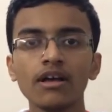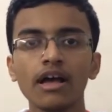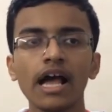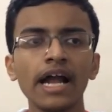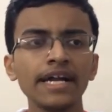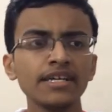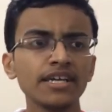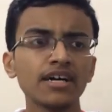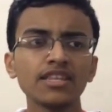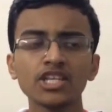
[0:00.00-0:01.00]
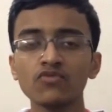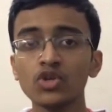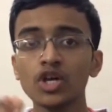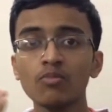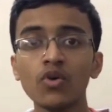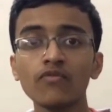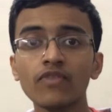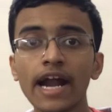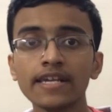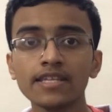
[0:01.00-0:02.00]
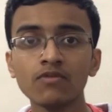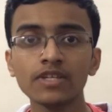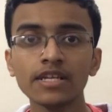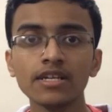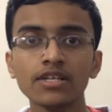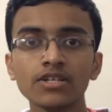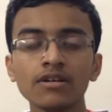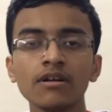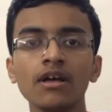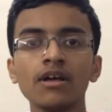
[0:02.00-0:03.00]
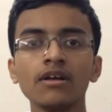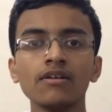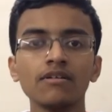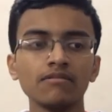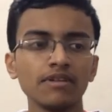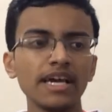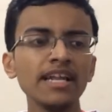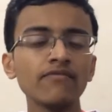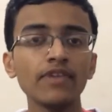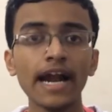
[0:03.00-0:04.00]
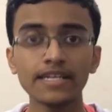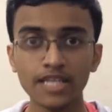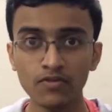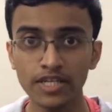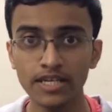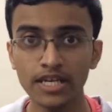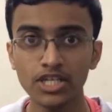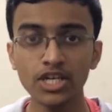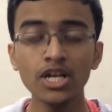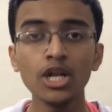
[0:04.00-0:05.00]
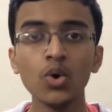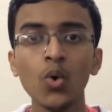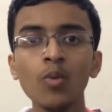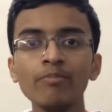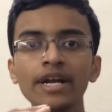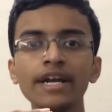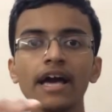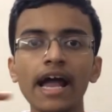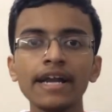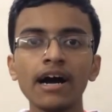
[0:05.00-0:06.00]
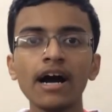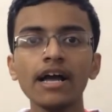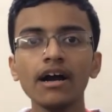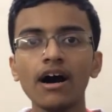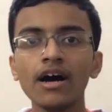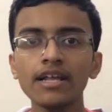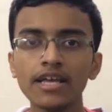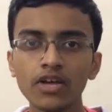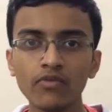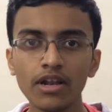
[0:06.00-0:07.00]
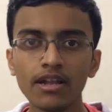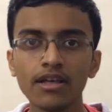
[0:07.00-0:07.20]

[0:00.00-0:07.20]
And yeah, this was about flat sound signature. In flat sound signature, low, mid, and high are equal.